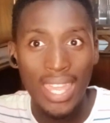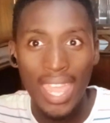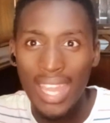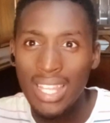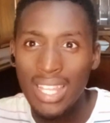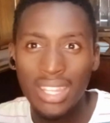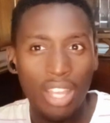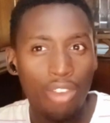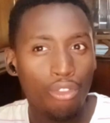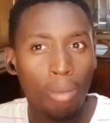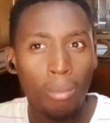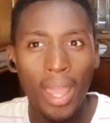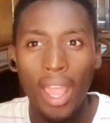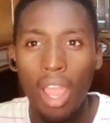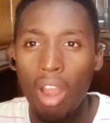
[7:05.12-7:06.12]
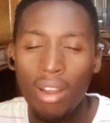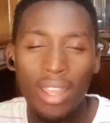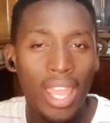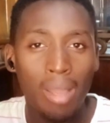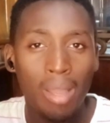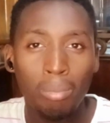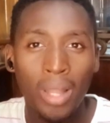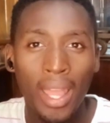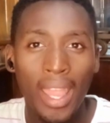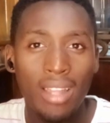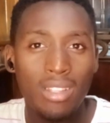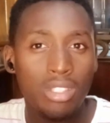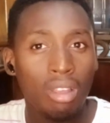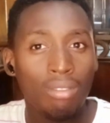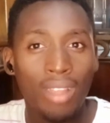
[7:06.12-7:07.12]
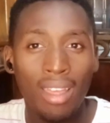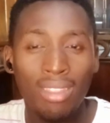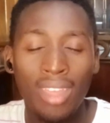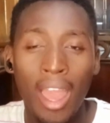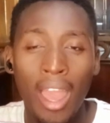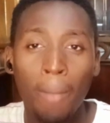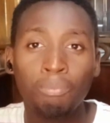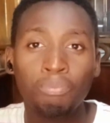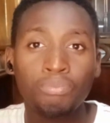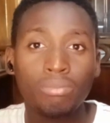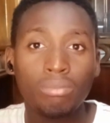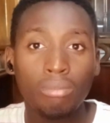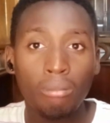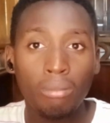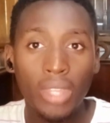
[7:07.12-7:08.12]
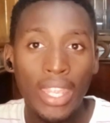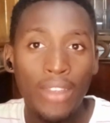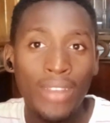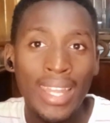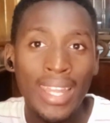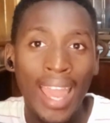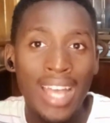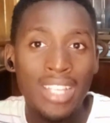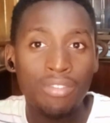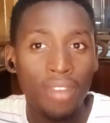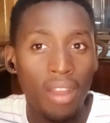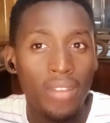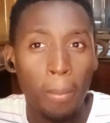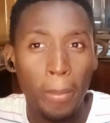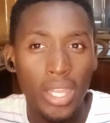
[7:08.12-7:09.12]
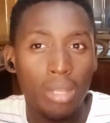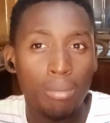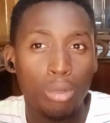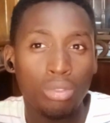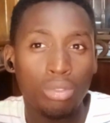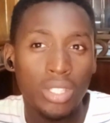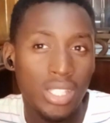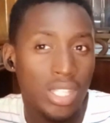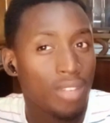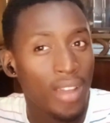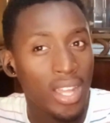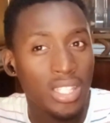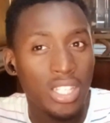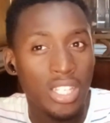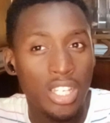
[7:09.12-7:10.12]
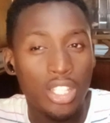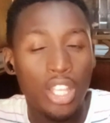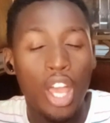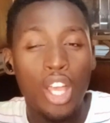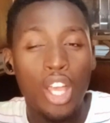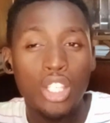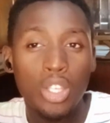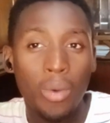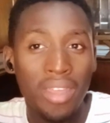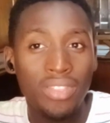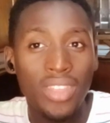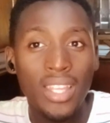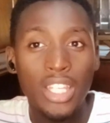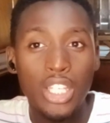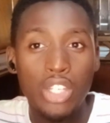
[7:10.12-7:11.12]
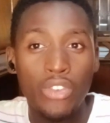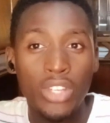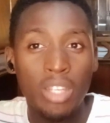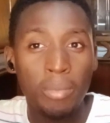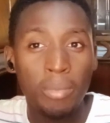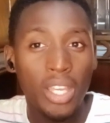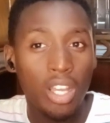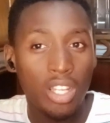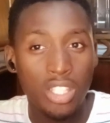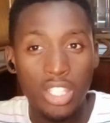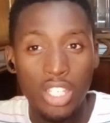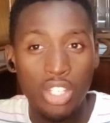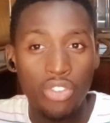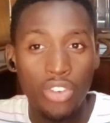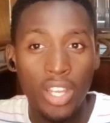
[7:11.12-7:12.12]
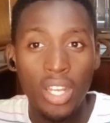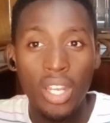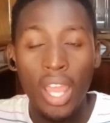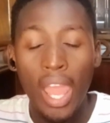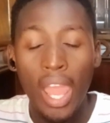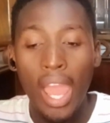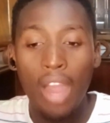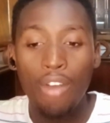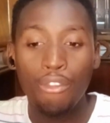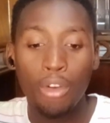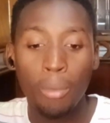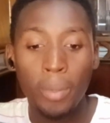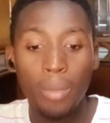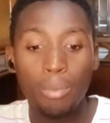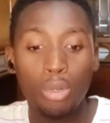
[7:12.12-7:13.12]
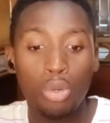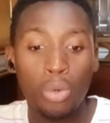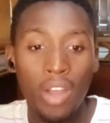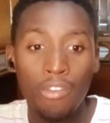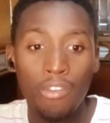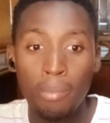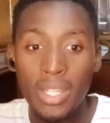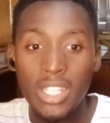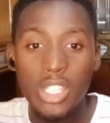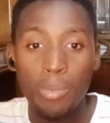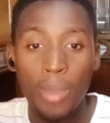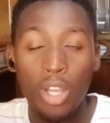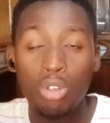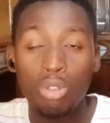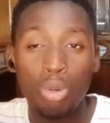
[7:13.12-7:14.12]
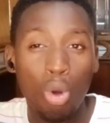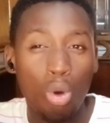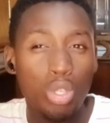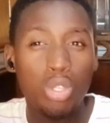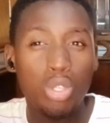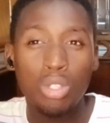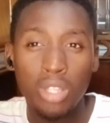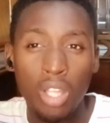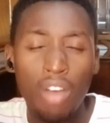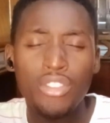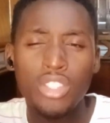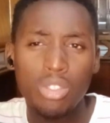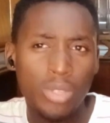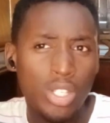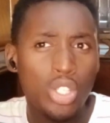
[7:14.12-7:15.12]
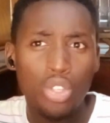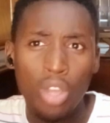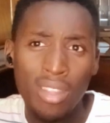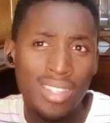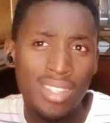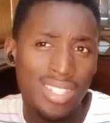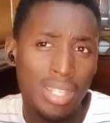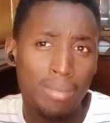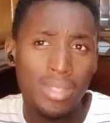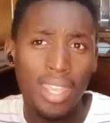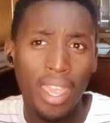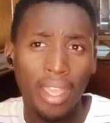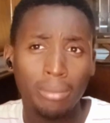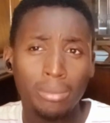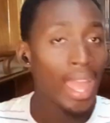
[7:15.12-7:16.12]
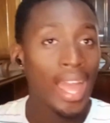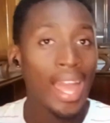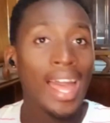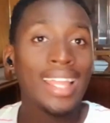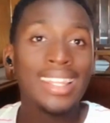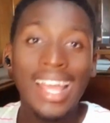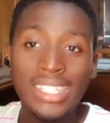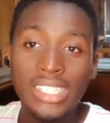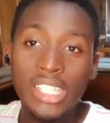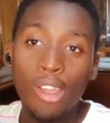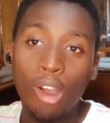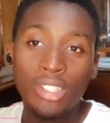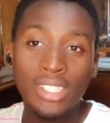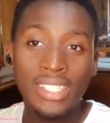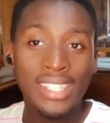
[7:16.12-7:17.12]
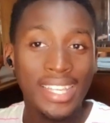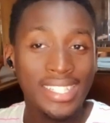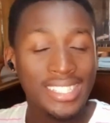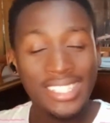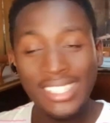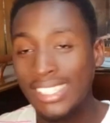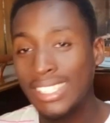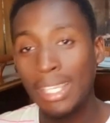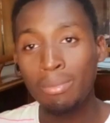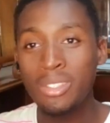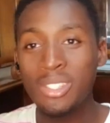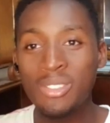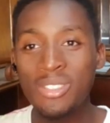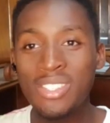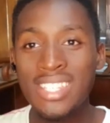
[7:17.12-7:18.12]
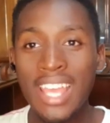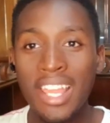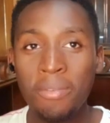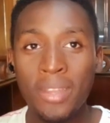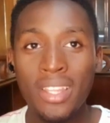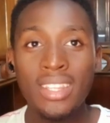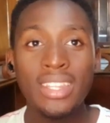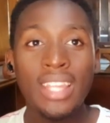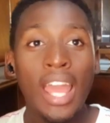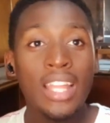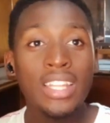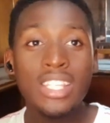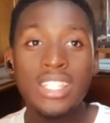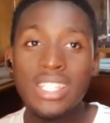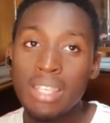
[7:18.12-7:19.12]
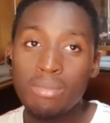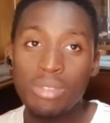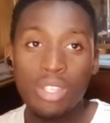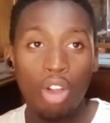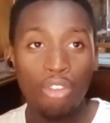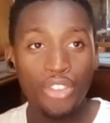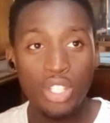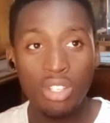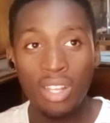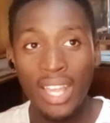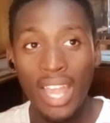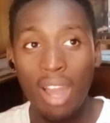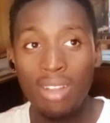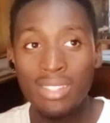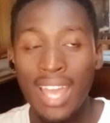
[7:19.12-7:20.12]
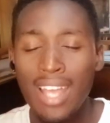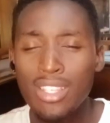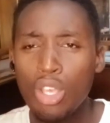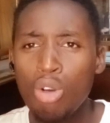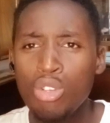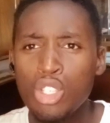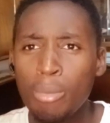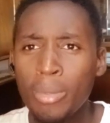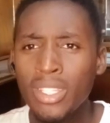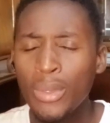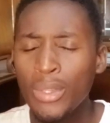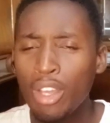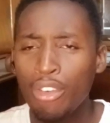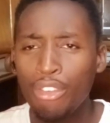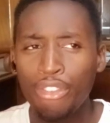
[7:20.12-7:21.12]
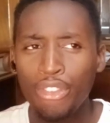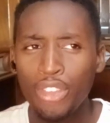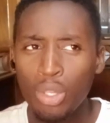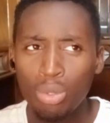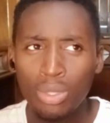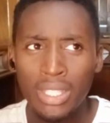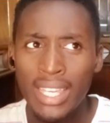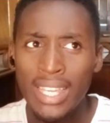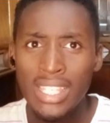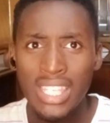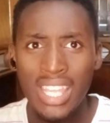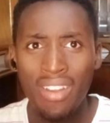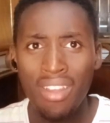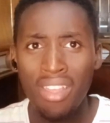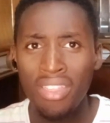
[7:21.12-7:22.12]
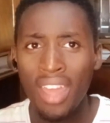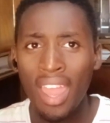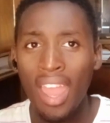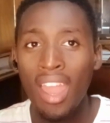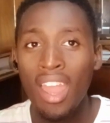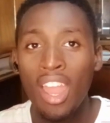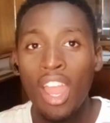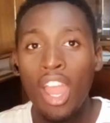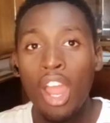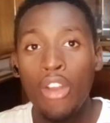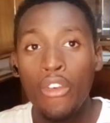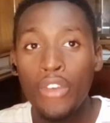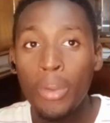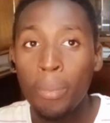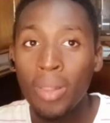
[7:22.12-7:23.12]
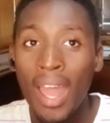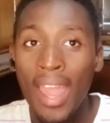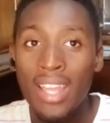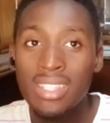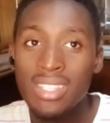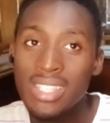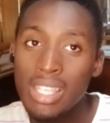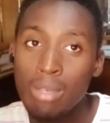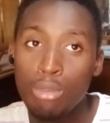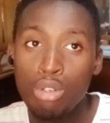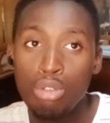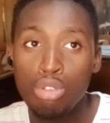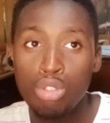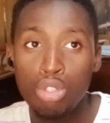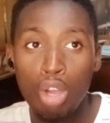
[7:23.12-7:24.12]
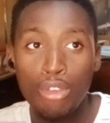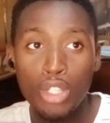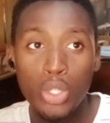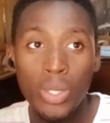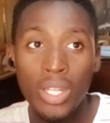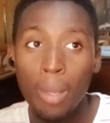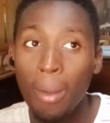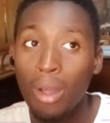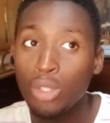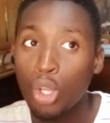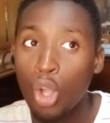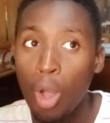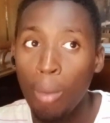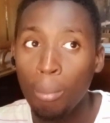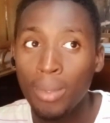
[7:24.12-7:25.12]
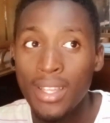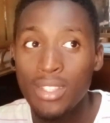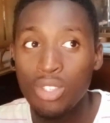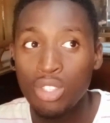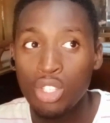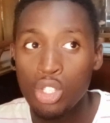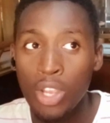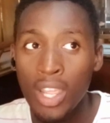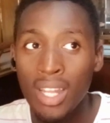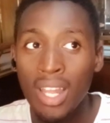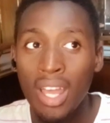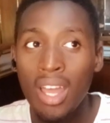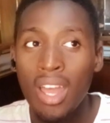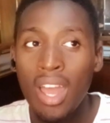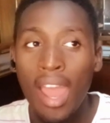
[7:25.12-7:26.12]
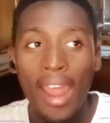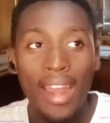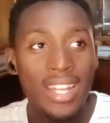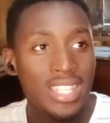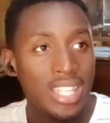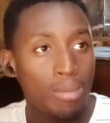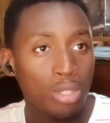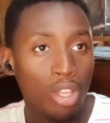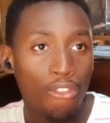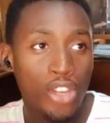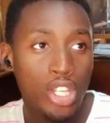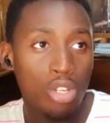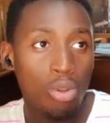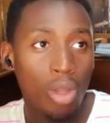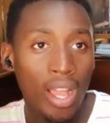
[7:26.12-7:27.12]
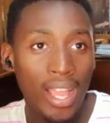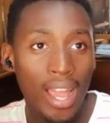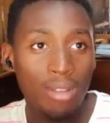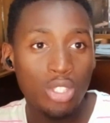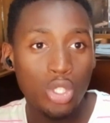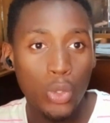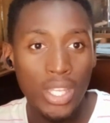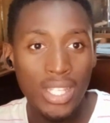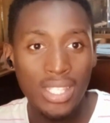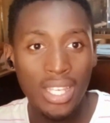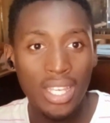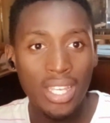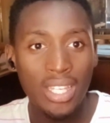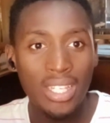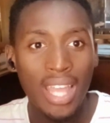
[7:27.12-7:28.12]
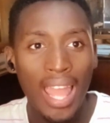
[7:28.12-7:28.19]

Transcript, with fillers: anything from like our gameplay and stuff like that. It really has very minimal disadvantages. So I think they should really be considerate for people who have min spec who also love to enjoy the Sims games. Lastly, on today's Sims news segment, the Sims official account has also been doing a few leaks here and there. Replying to Sim Guru's Nova tweet about the complaints on the trailer, the Sims official account tweeted,